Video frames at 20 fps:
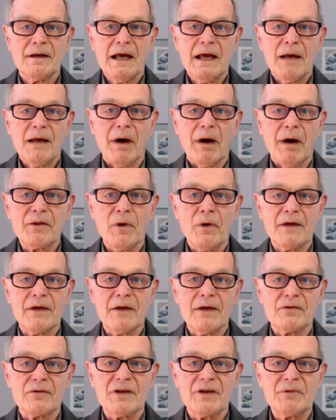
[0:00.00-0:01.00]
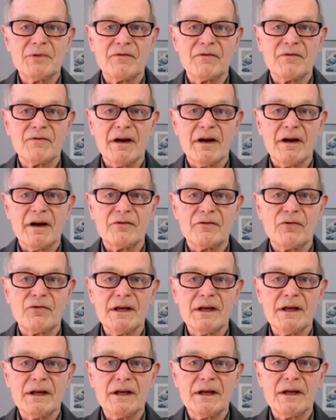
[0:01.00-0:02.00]
By the way, there's something very
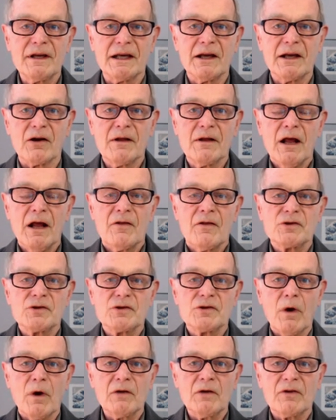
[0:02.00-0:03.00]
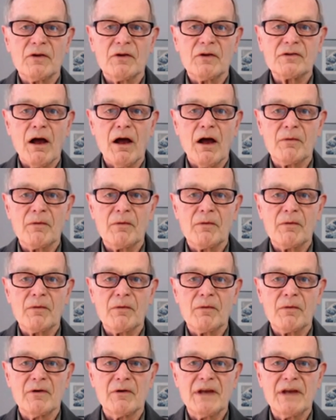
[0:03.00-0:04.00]
intriguing here. There's a wonderful scholar by the
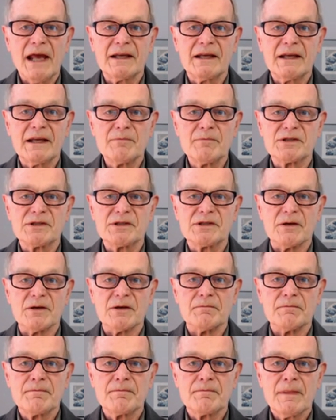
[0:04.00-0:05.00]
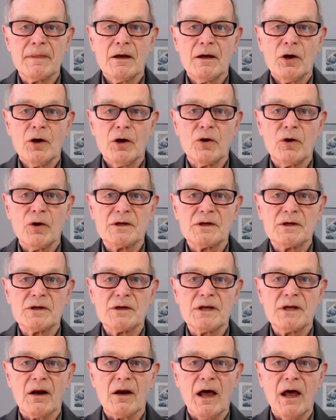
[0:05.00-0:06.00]
name of Dan Gibson, who has
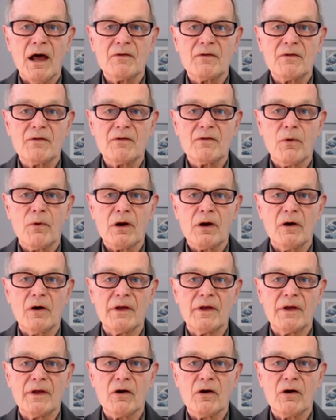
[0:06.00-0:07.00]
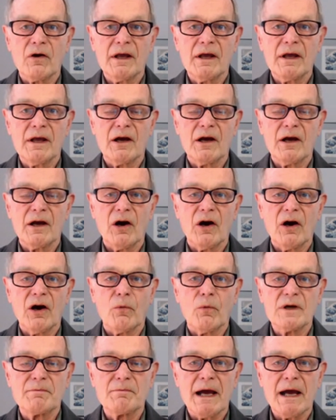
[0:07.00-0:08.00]
done a lot of work on
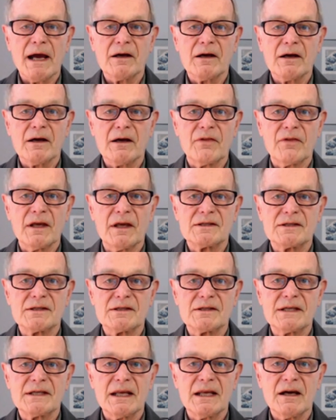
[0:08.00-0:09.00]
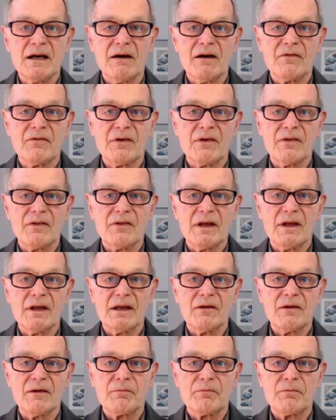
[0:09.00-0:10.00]
was Mecca the city of
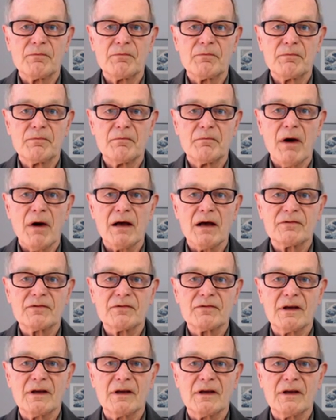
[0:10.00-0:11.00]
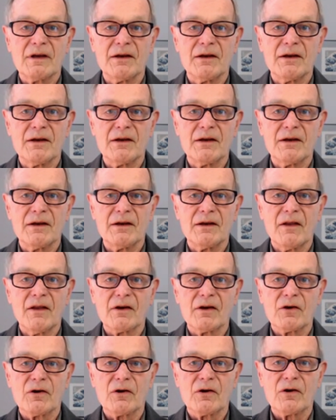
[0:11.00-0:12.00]
the mosque in the
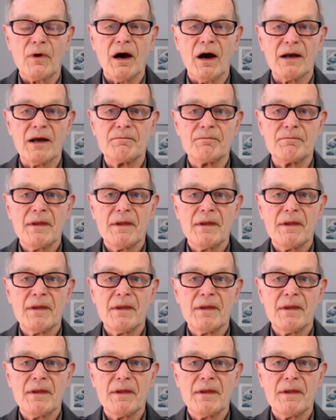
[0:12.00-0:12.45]
Quran.